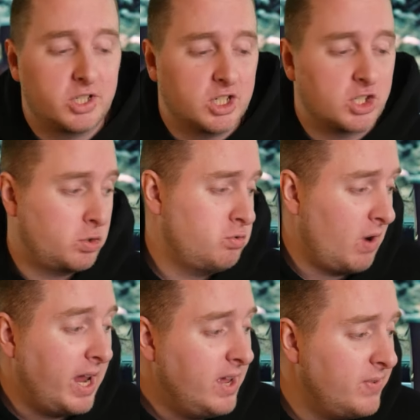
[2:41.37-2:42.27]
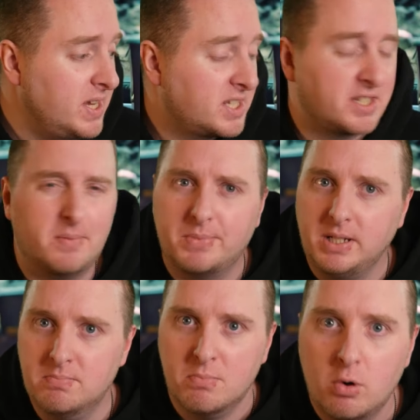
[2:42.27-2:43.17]
was just craving
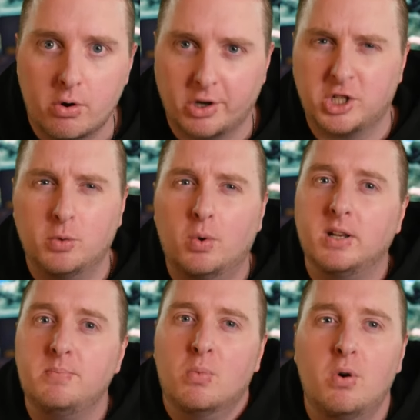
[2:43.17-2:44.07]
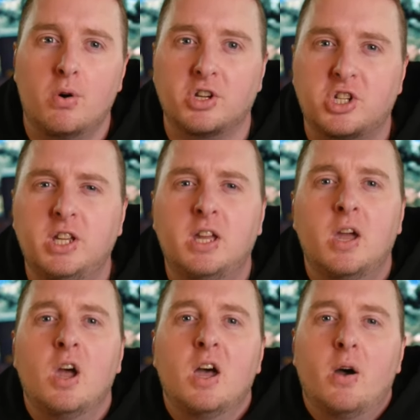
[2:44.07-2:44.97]
something more. She wanted more. She
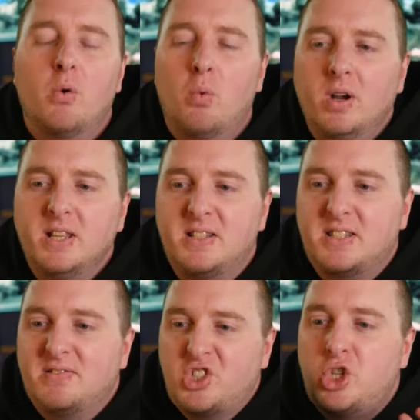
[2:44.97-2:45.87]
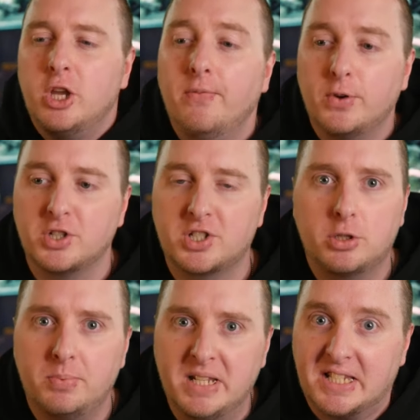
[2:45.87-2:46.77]
wanted shivers
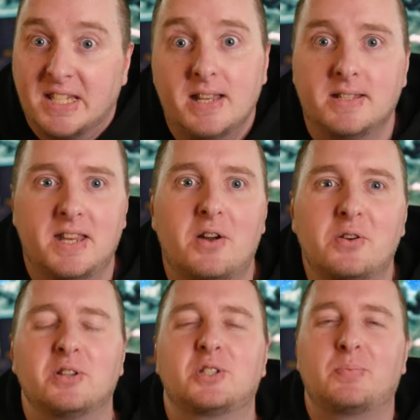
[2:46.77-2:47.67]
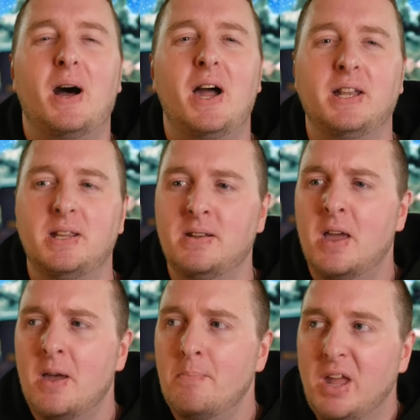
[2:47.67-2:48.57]
to be sent down her spine and
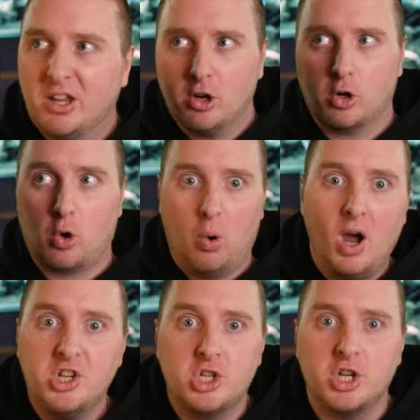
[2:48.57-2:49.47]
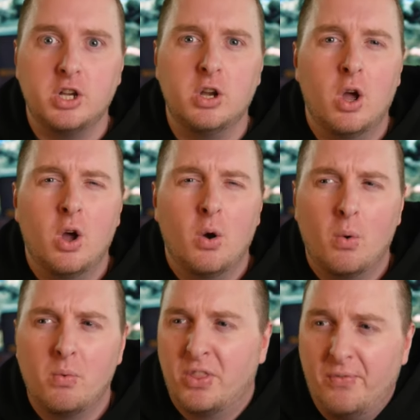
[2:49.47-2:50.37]
make her question
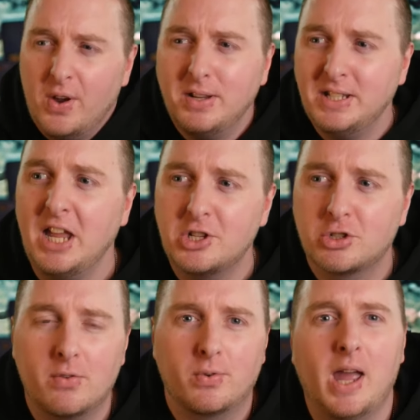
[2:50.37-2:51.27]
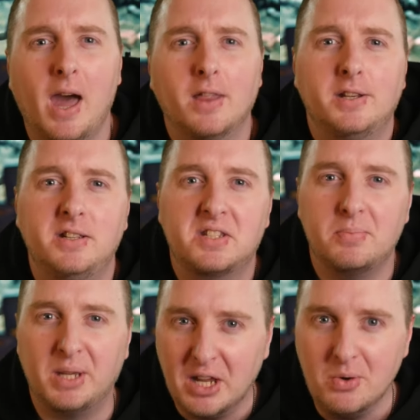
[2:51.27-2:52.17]
the very nature of reality to
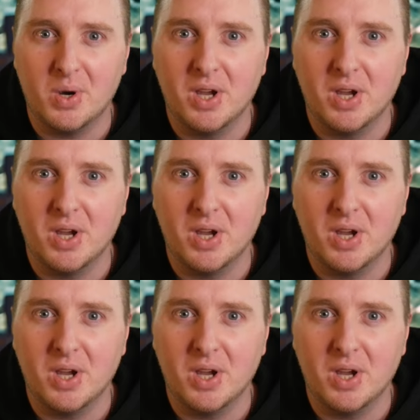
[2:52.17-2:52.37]
begin